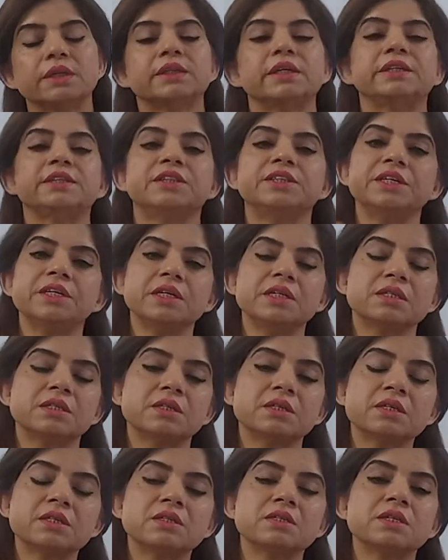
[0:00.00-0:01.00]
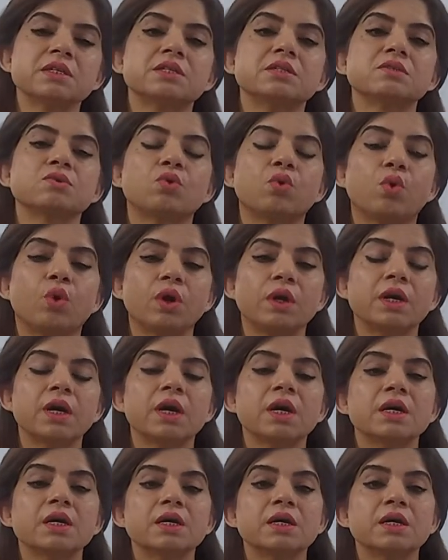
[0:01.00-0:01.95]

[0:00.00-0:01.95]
that the C is called